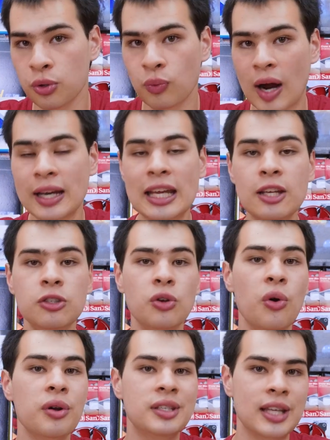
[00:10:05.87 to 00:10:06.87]
you run in
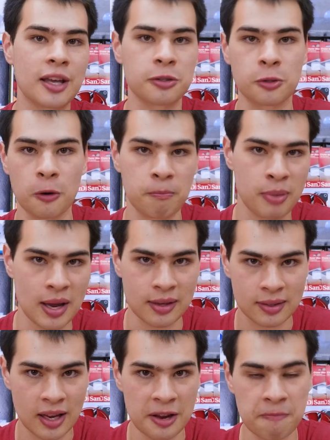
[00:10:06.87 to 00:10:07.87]
your desktop
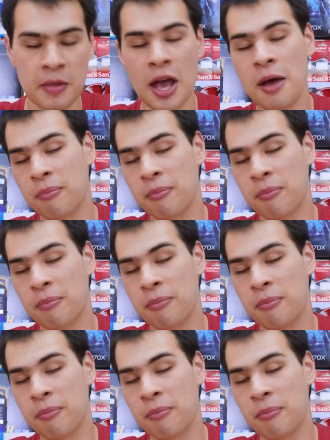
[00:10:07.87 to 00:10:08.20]
PC.